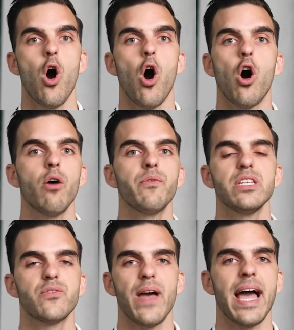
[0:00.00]
All of
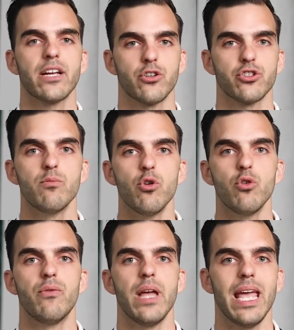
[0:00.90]
these factors
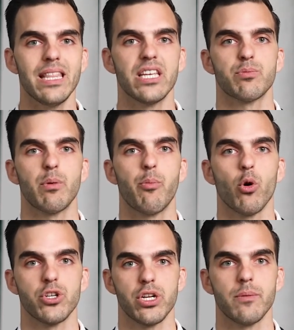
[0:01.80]
move in this
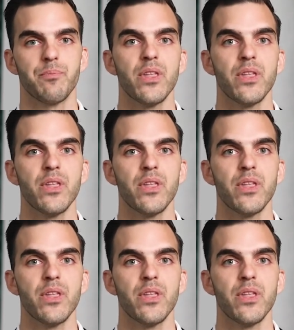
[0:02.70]
proportion.